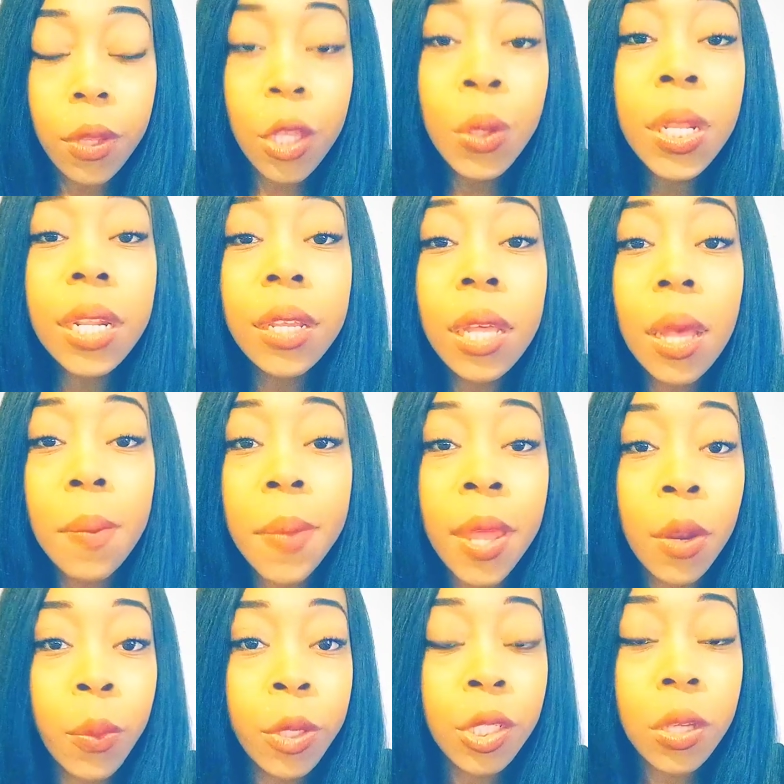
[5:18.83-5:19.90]
You need to come
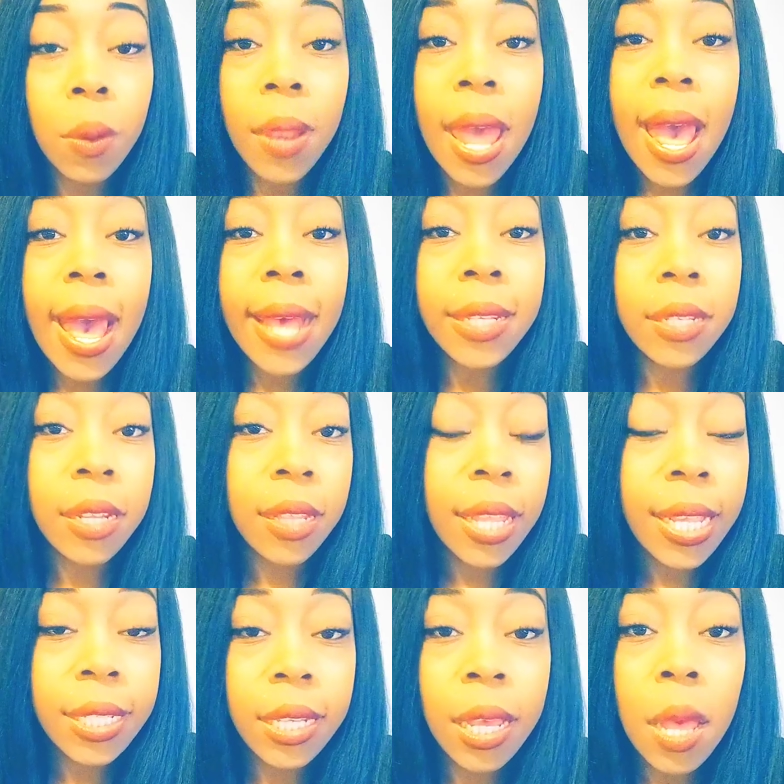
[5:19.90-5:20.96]
better with your lies and the
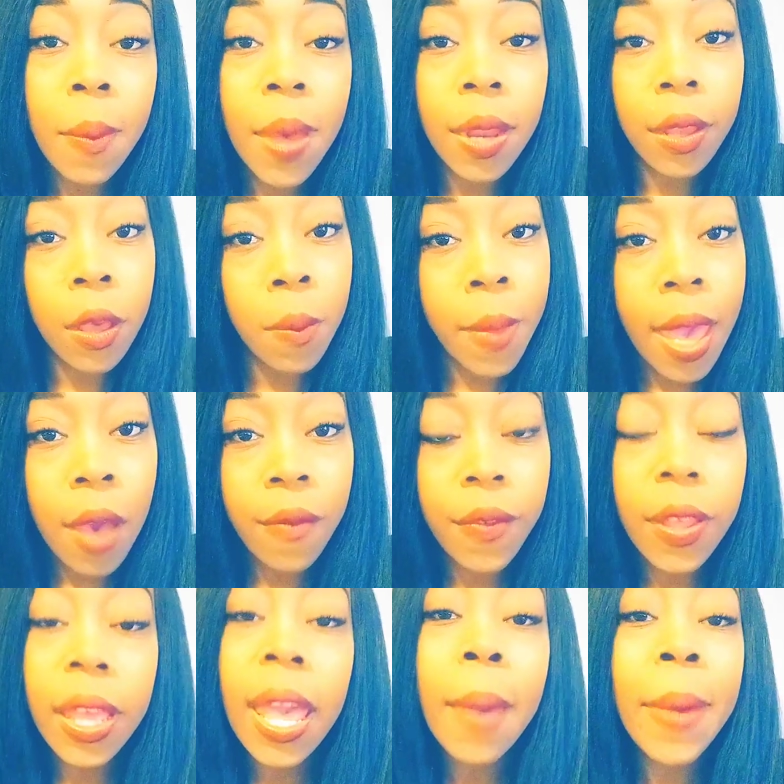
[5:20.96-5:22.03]
things that come out of your mouth,
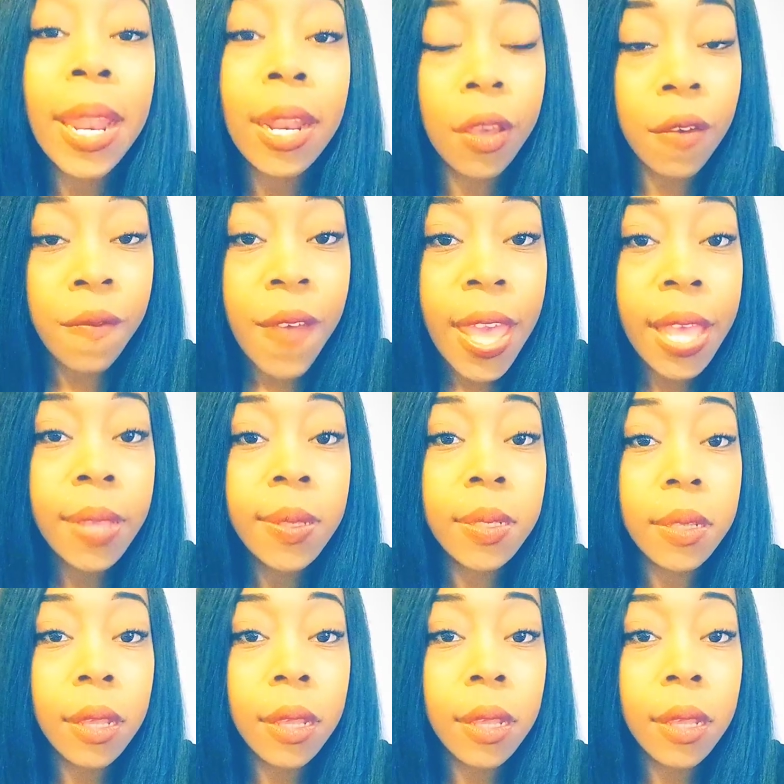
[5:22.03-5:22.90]
come out of your face.